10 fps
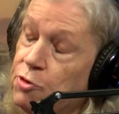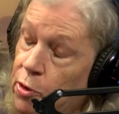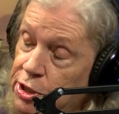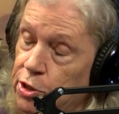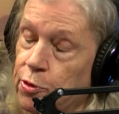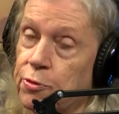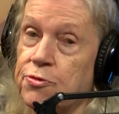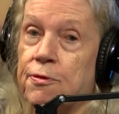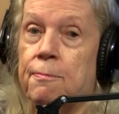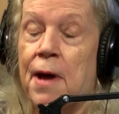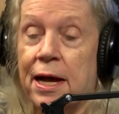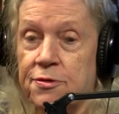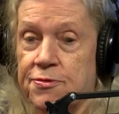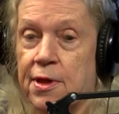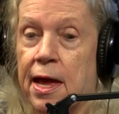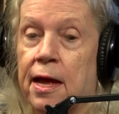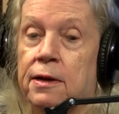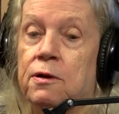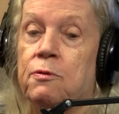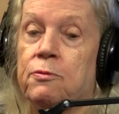of good news
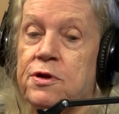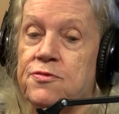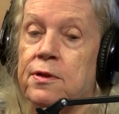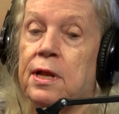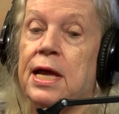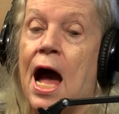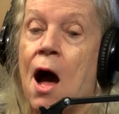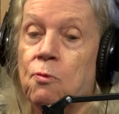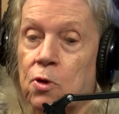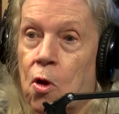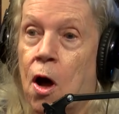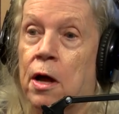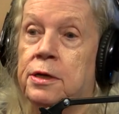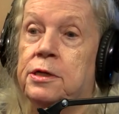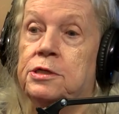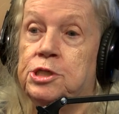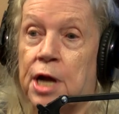Pakistan recently outlawed